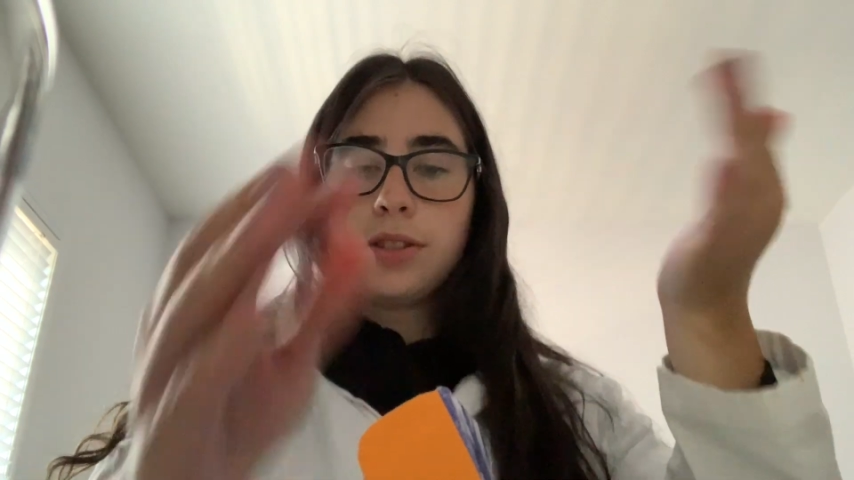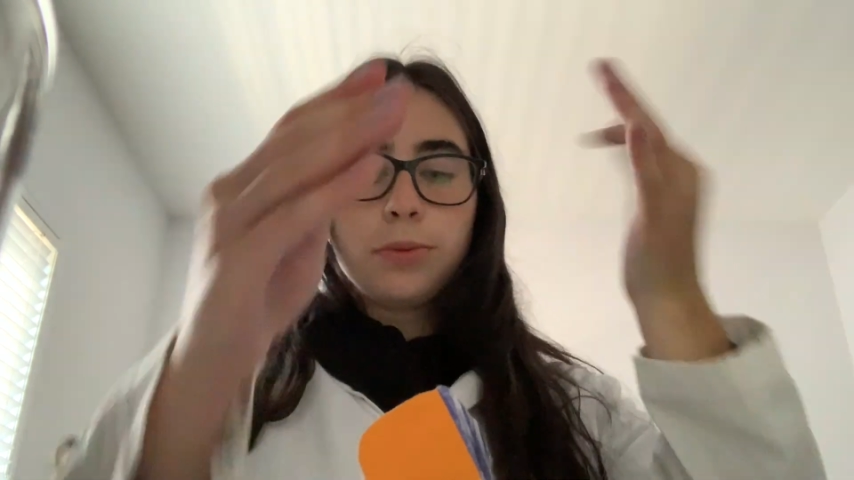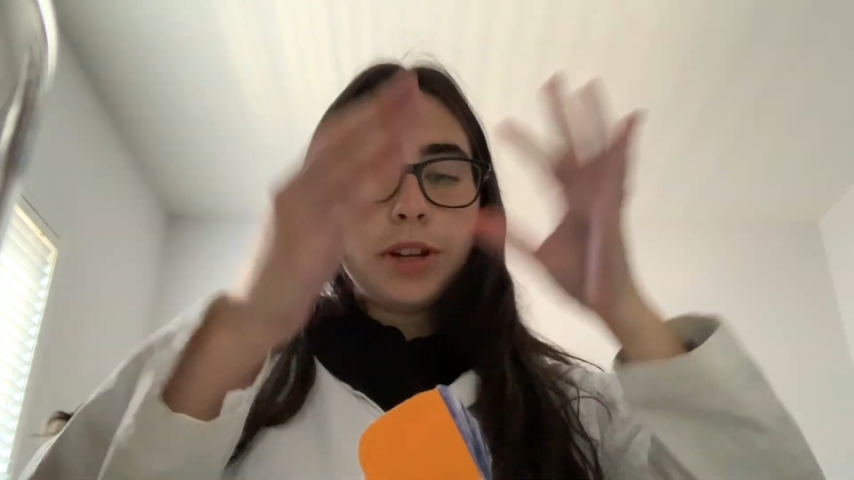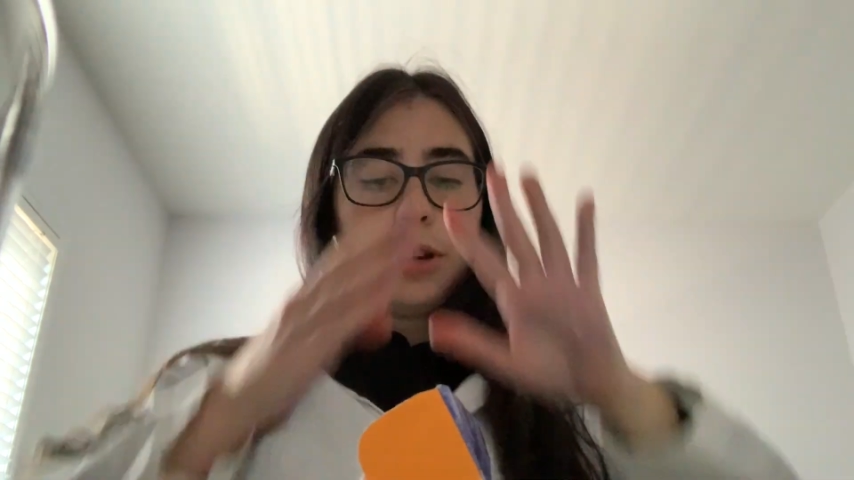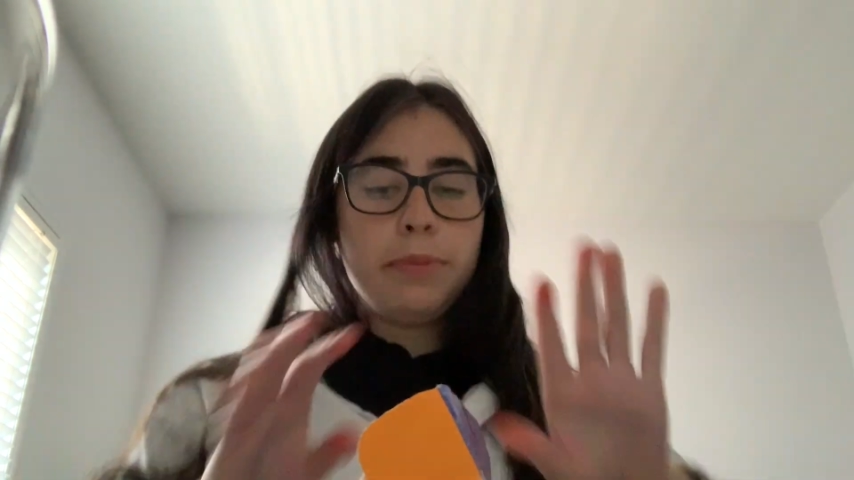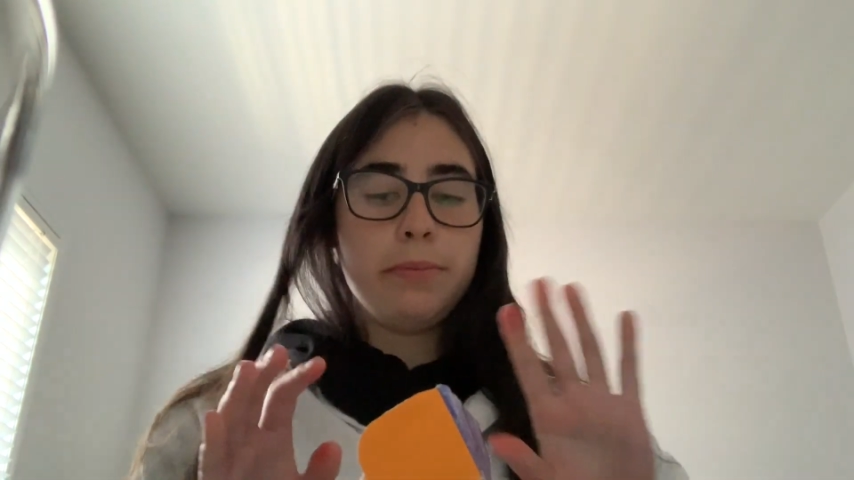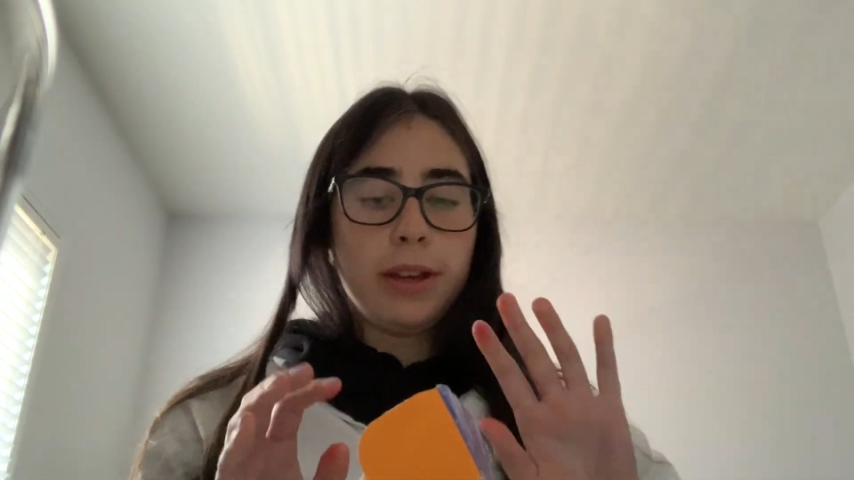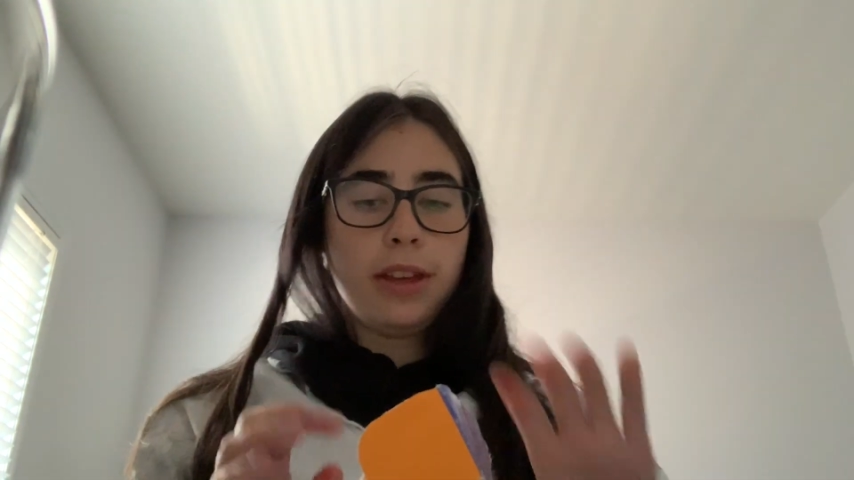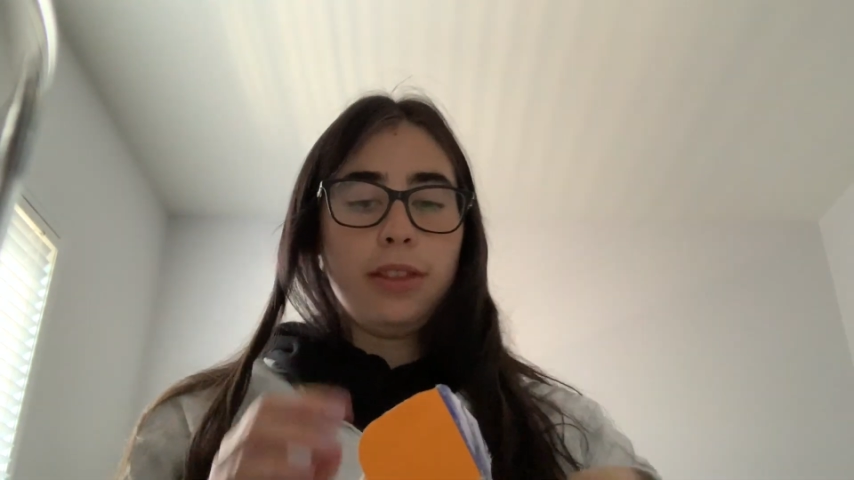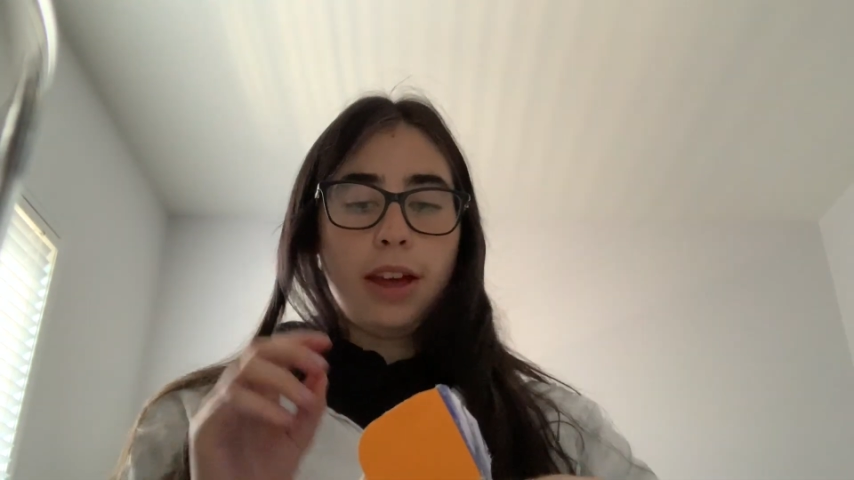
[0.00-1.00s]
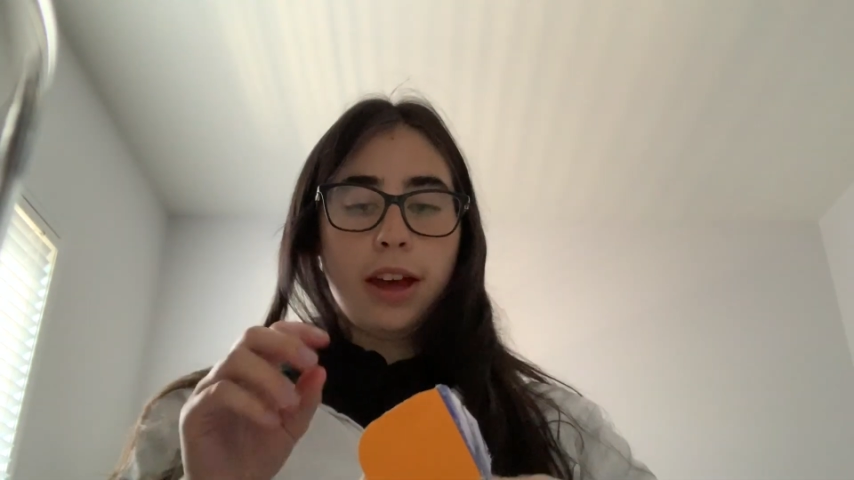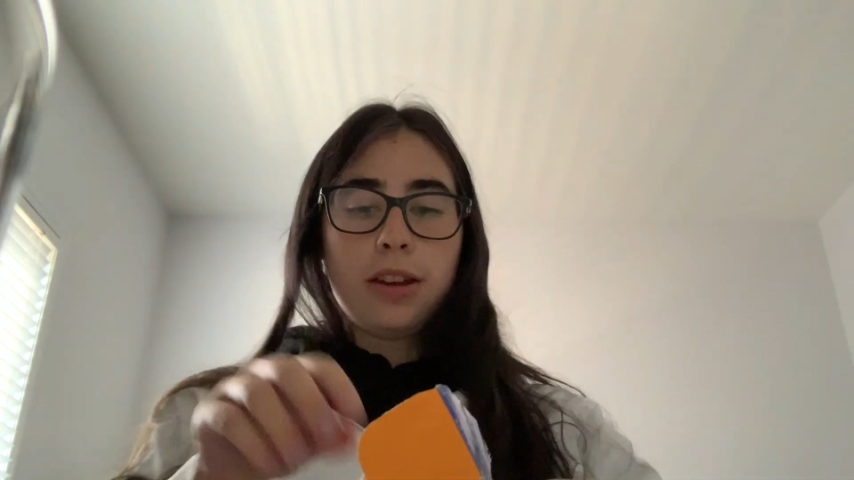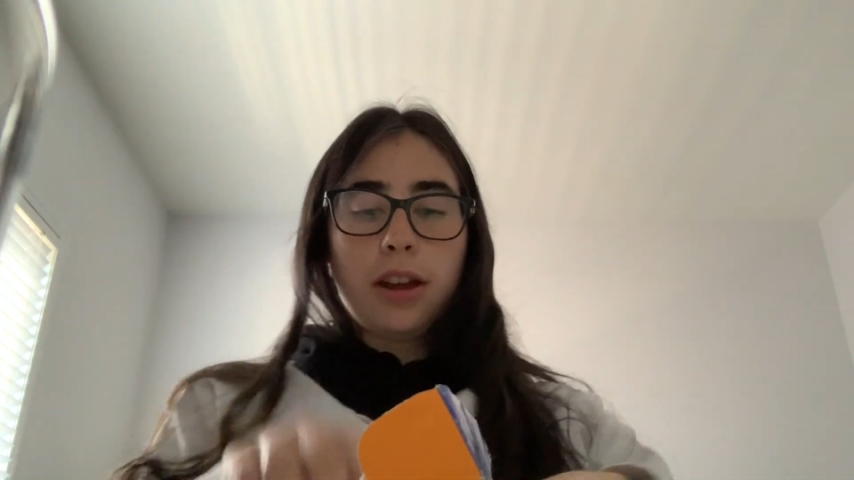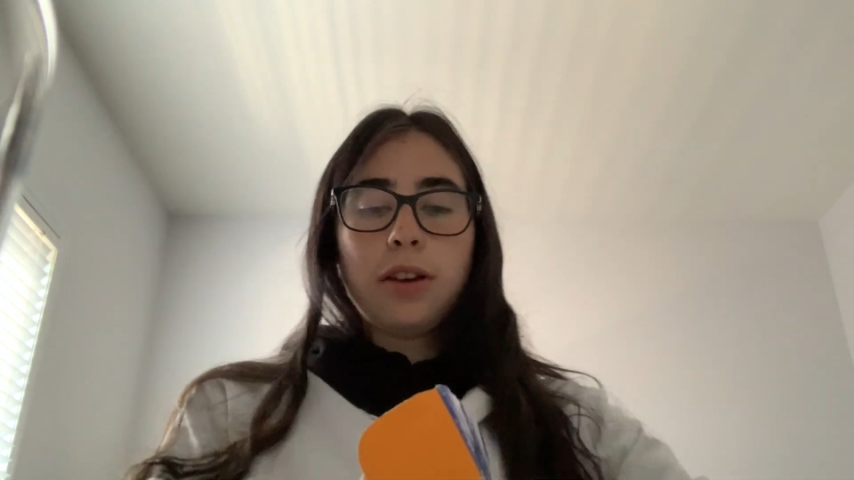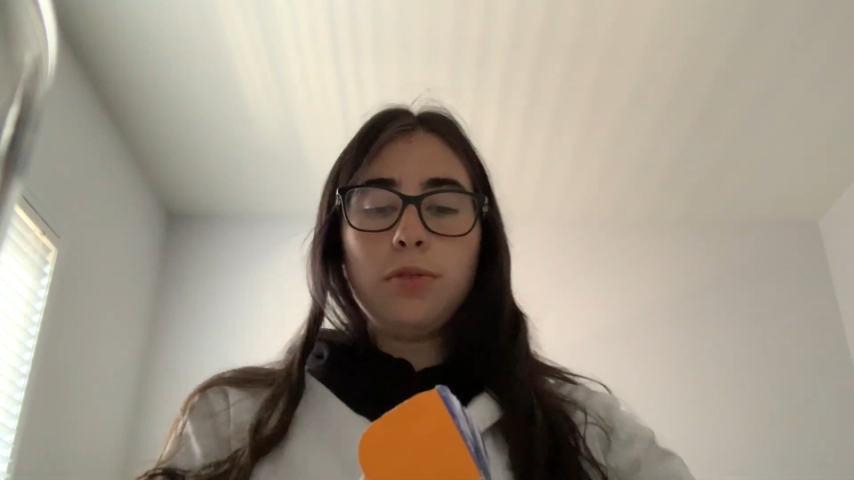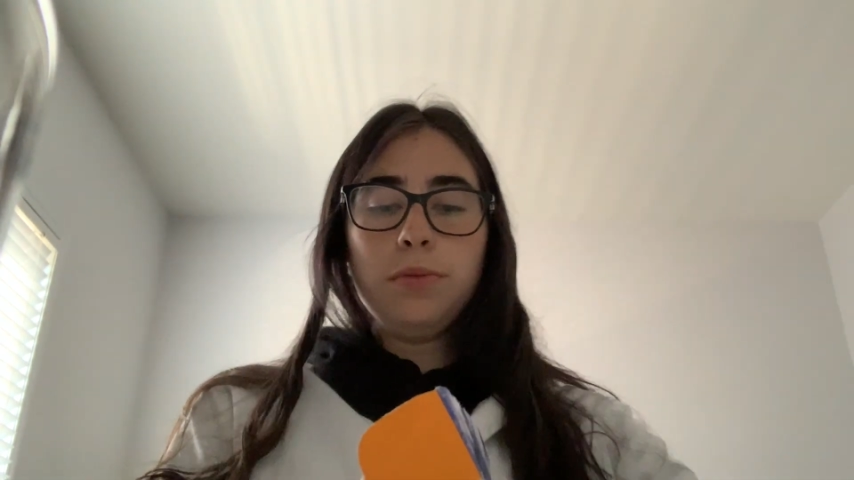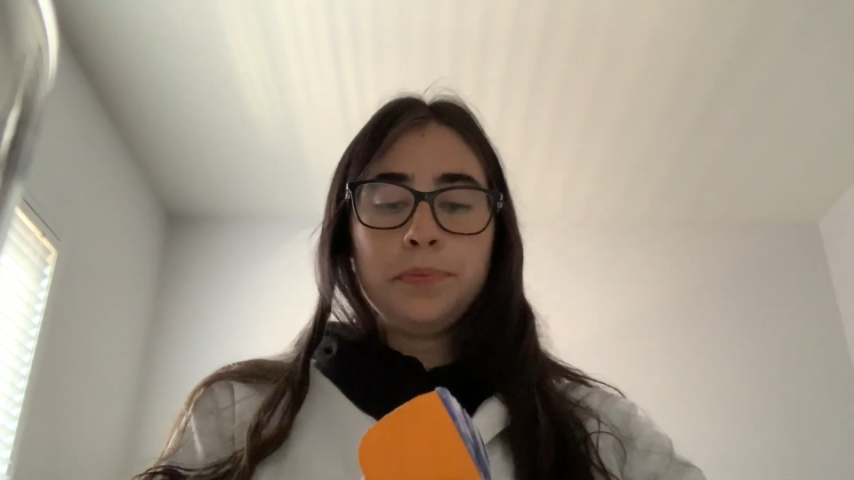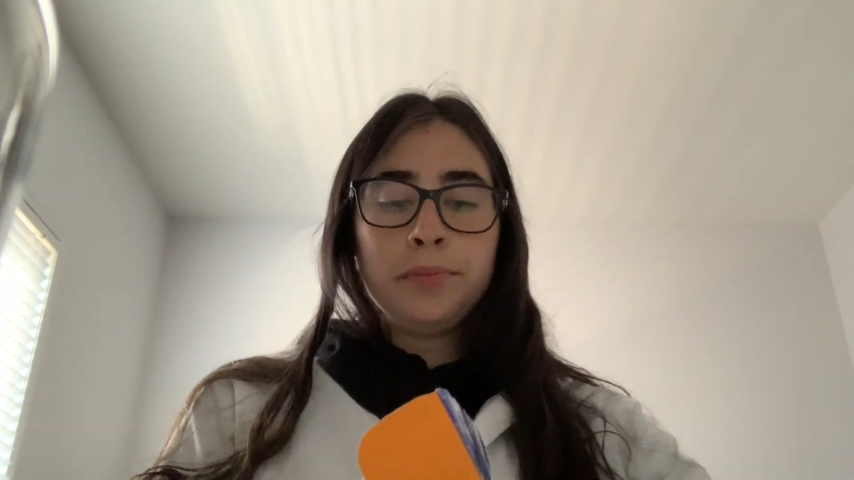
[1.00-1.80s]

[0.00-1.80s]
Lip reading: So we're going to be making that now.